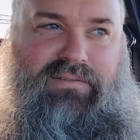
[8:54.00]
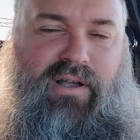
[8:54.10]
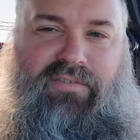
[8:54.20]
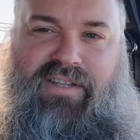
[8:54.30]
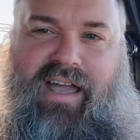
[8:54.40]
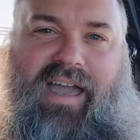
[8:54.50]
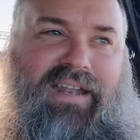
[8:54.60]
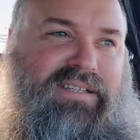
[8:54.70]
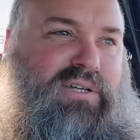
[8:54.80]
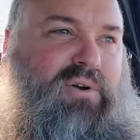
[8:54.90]
Revs to
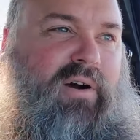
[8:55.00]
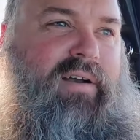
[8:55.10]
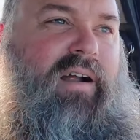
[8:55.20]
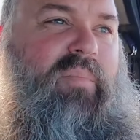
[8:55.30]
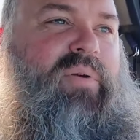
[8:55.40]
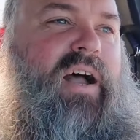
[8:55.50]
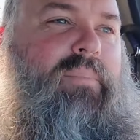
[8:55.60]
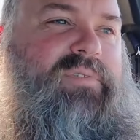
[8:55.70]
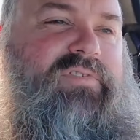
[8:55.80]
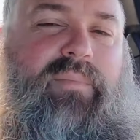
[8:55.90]
8,200
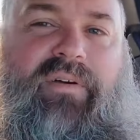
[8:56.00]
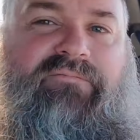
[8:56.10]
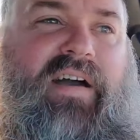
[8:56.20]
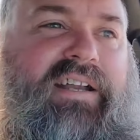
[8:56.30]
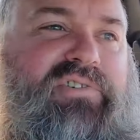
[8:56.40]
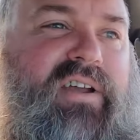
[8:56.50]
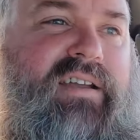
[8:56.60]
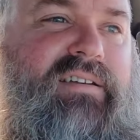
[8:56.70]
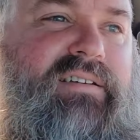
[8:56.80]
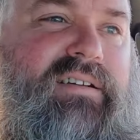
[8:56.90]
RPMs from the factory.
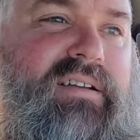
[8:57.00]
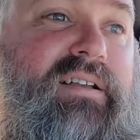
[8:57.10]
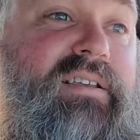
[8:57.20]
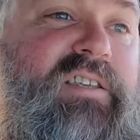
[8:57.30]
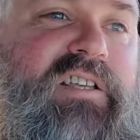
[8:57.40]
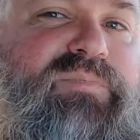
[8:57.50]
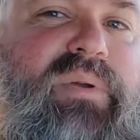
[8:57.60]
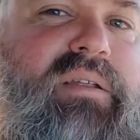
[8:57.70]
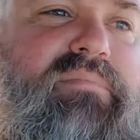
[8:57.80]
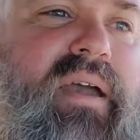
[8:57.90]

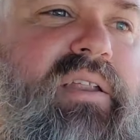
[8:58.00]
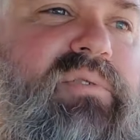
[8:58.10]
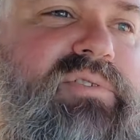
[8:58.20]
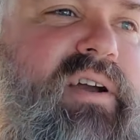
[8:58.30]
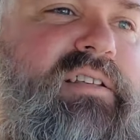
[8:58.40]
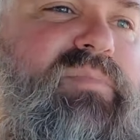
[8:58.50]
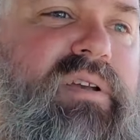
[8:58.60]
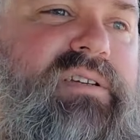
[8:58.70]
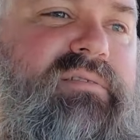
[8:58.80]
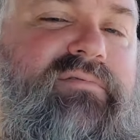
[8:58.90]
6-speed manual
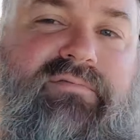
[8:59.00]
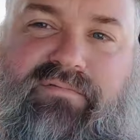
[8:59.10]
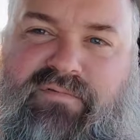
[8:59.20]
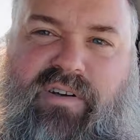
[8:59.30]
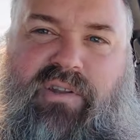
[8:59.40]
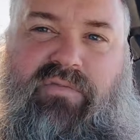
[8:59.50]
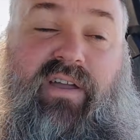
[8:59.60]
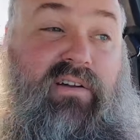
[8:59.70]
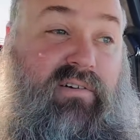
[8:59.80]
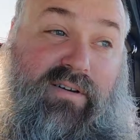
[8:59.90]
transmission. Fun little
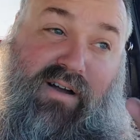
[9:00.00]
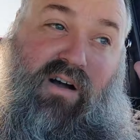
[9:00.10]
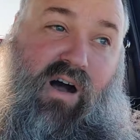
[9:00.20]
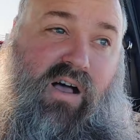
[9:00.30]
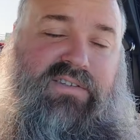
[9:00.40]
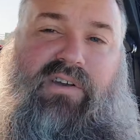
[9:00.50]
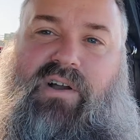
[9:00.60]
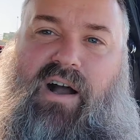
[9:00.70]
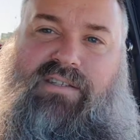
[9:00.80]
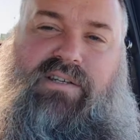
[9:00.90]
vehicle. Also,
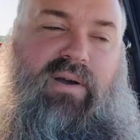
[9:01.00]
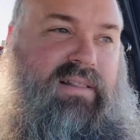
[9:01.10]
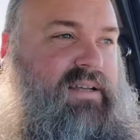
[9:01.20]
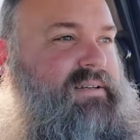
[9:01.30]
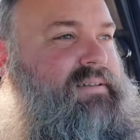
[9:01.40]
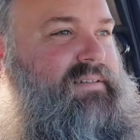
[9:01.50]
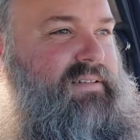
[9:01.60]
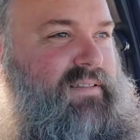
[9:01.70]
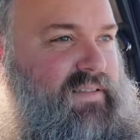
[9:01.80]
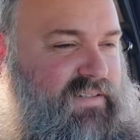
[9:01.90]
consequently,
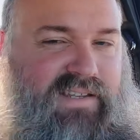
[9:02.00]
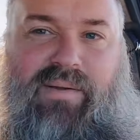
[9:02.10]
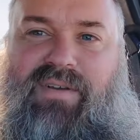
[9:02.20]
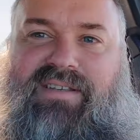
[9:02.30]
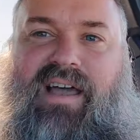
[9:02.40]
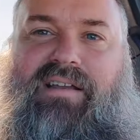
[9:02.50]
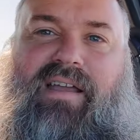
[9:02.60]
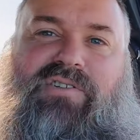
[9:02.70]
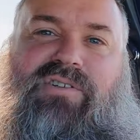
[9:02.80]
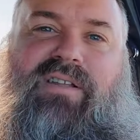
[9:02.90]
the same exact
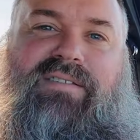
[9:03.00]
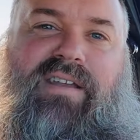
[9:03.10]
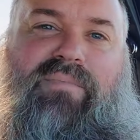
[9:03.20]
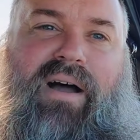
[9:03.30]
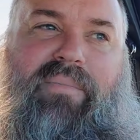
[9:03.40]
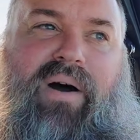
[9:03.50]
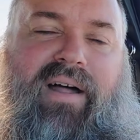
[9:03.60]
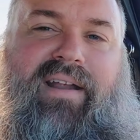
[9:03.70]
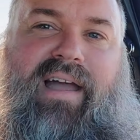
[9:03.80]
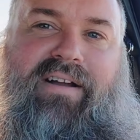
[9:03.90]
engine that's in my
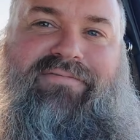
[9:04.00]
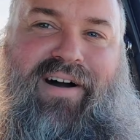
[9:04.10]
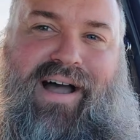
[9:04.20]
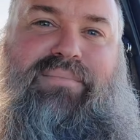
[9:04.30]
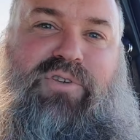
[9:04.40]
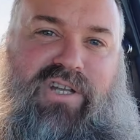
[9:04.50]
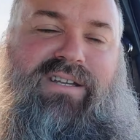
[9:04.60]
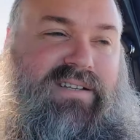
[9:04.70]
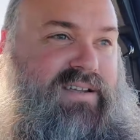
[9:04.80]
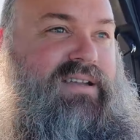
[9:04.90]
Pontiac Vibe
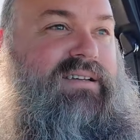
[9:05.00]
GT.